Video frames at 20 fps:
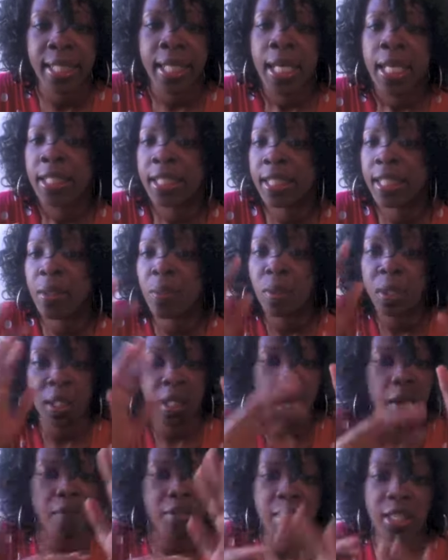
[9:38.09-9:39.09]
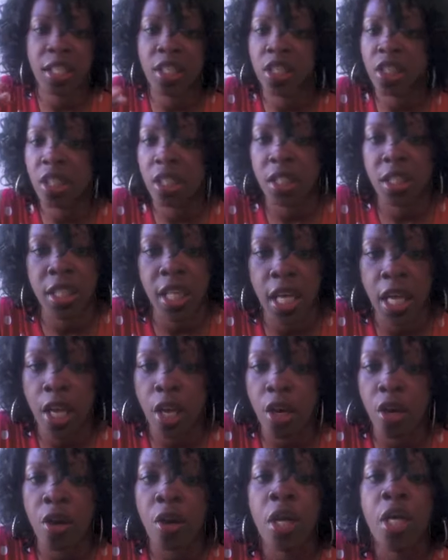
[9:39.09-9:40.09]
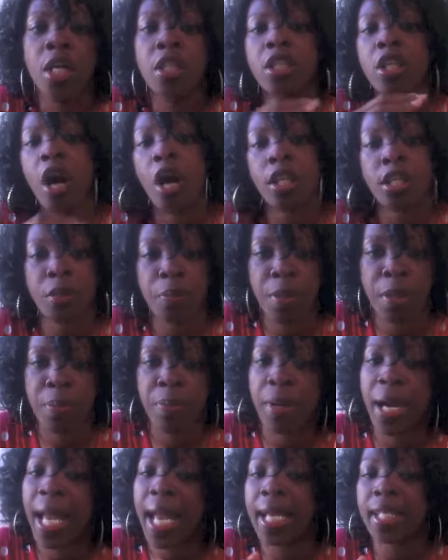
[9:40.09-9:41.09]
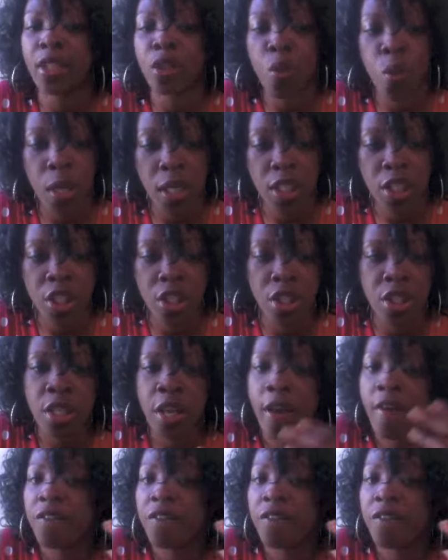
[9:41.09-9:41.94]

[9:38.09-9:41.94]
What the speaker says: see what the conversation is there, talk to people, ask questions.